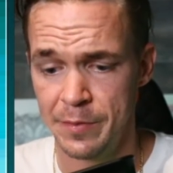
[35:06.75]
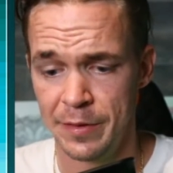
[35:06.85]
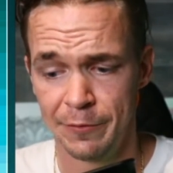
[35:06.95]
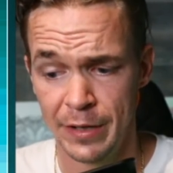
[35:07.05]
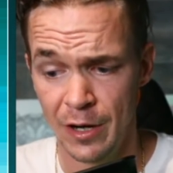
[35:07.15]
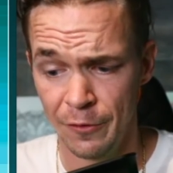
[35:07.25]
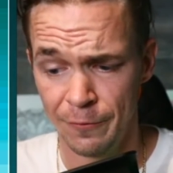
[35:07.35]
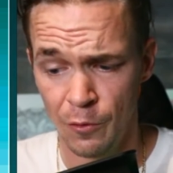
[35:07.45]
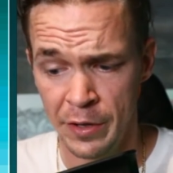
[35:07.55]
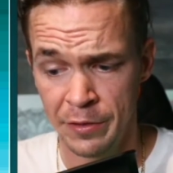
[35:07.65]
But if we go to
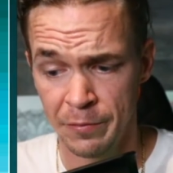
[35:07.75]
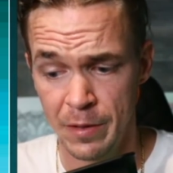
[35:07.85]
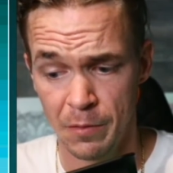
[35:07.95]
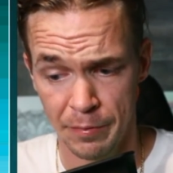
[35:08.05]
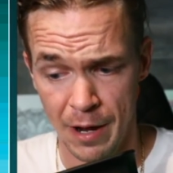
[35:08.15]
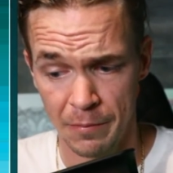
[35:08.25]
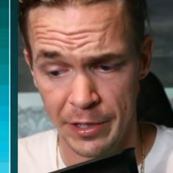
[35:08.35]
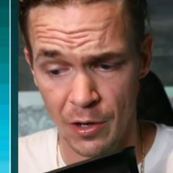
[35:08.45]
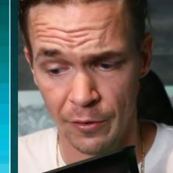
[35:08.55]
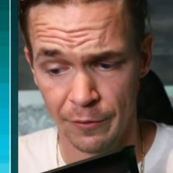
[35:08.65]
43, we're probably
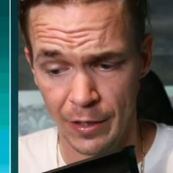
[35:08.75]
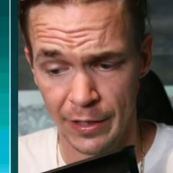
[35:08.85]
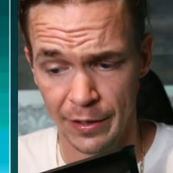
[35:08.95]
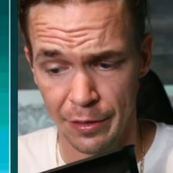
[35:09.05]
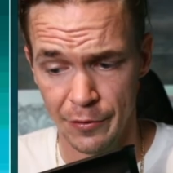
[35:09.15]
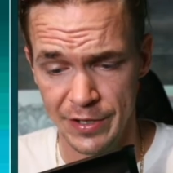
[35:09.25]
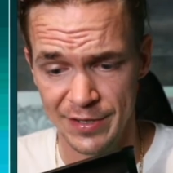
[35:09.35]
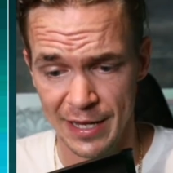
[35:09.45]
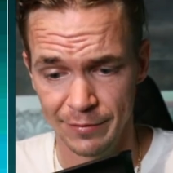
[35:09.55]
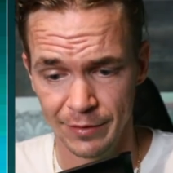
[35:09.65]
going to fucking
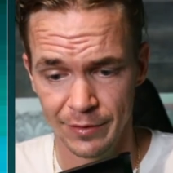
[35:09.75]
37.